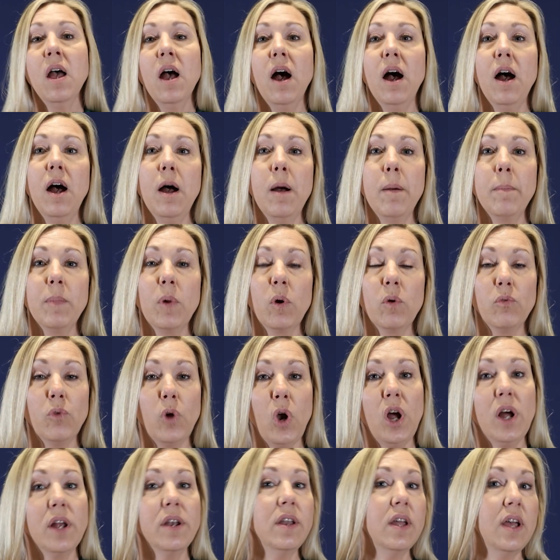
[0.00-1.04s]

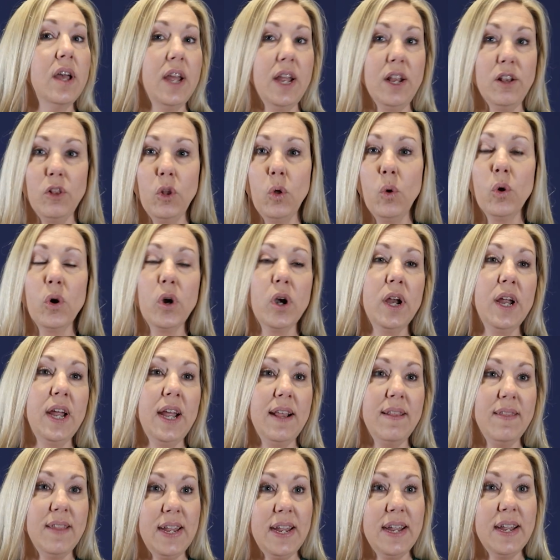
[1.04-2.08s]
Rhonda and Laura
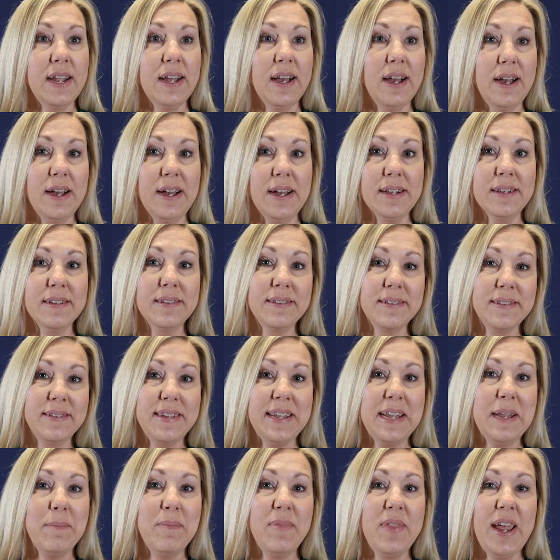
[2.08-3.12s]
and the
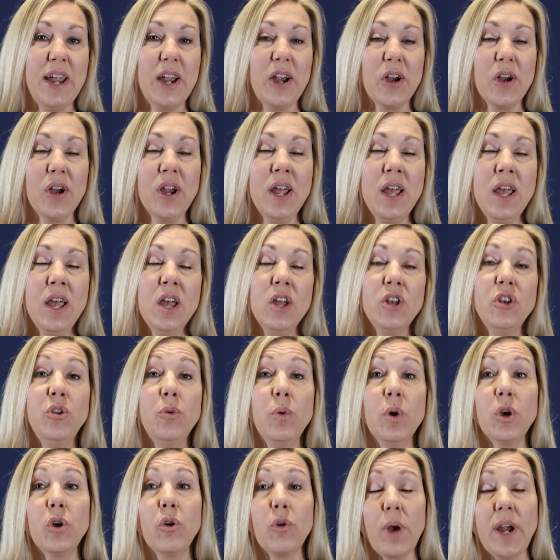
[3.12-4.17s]
team there do
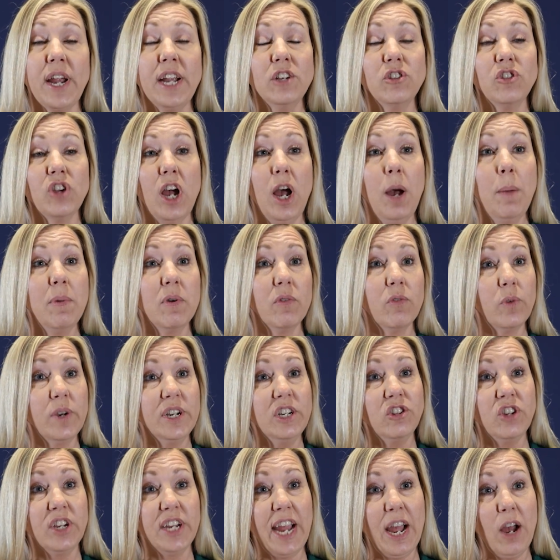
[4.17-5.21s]
a great job of
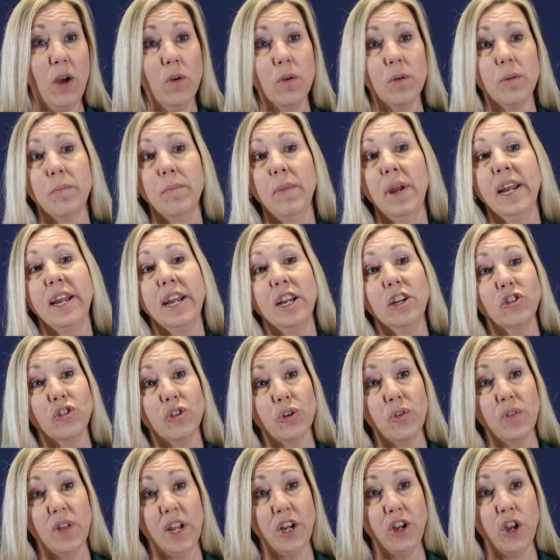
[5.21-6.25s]
reaching out, making
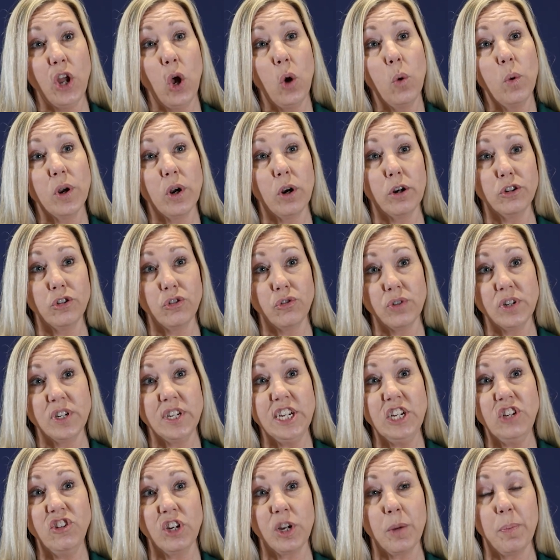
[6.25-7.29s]
sure they know what our
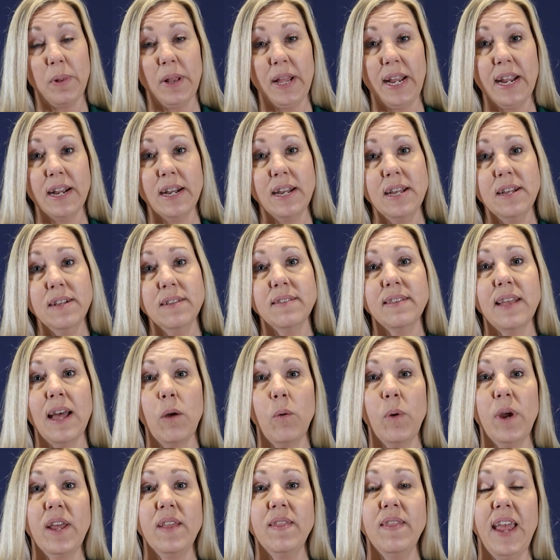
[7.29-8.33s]
strategic plan is. That
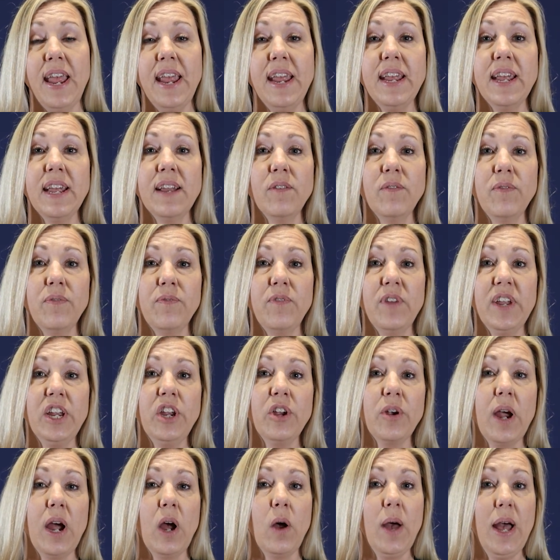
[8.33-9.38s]
way they can
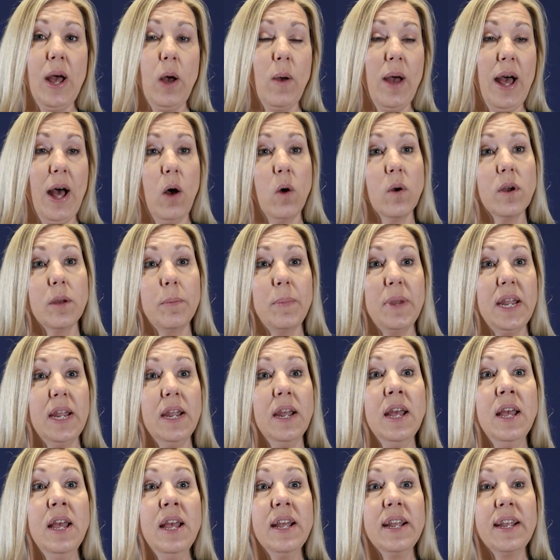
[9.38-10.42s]
figure out how Alkami
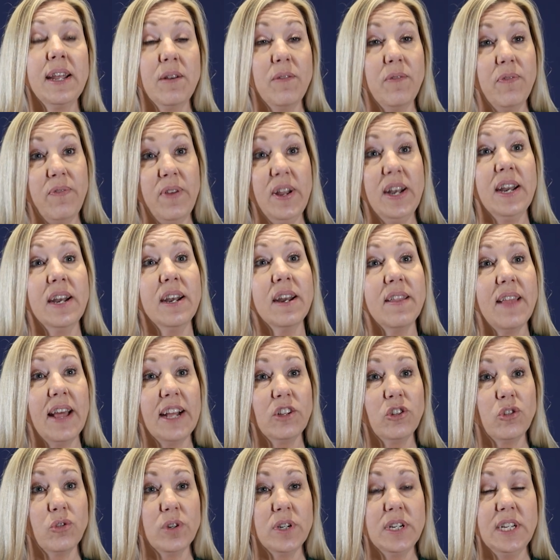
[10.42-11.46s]
can fit into
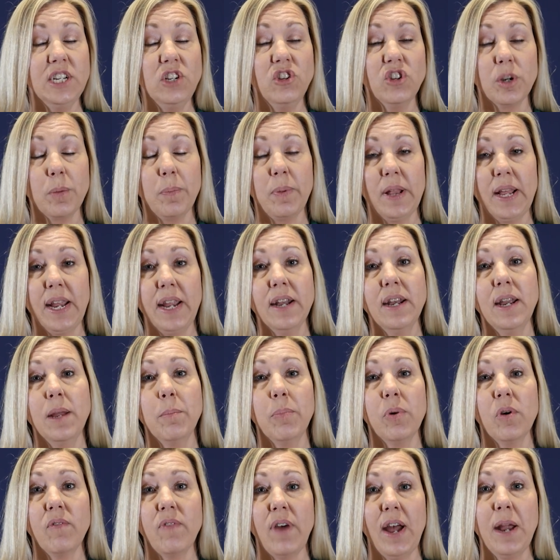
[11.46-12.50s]
that strategic plan
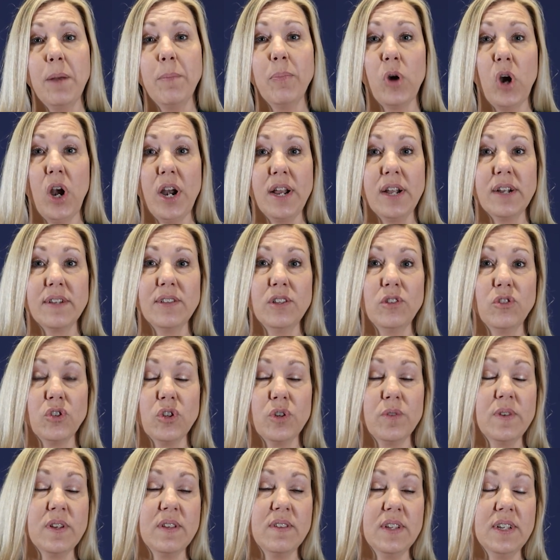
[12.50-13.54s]
and provide products and
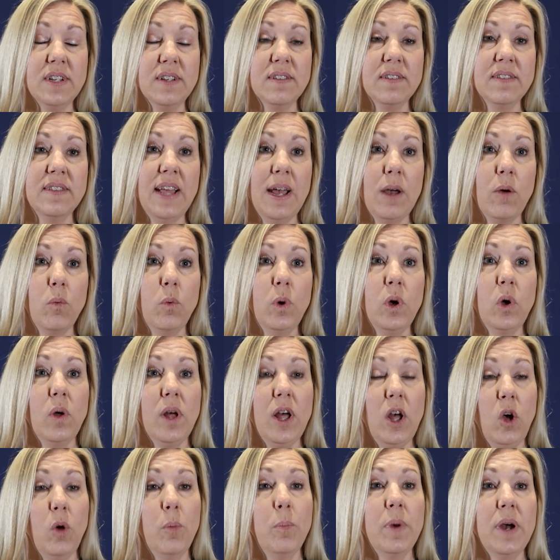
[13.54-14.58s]
services that will
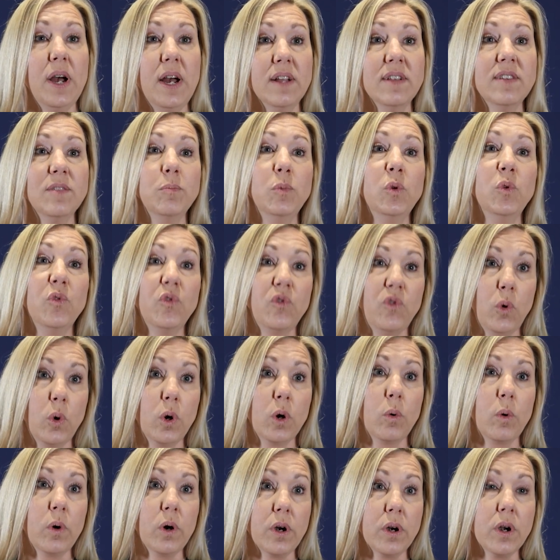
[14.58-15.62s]
help us move
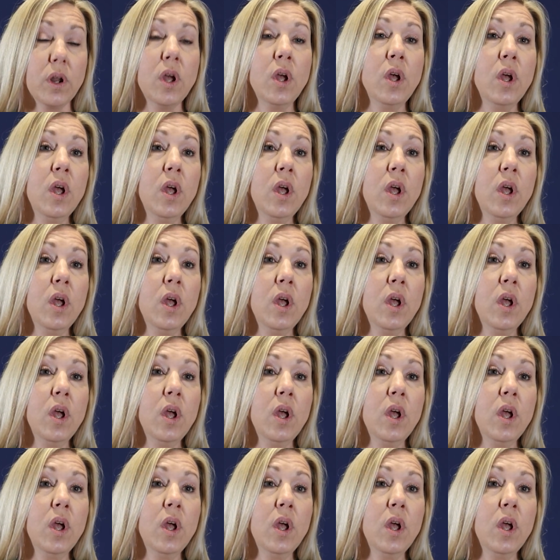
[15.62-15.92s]
forward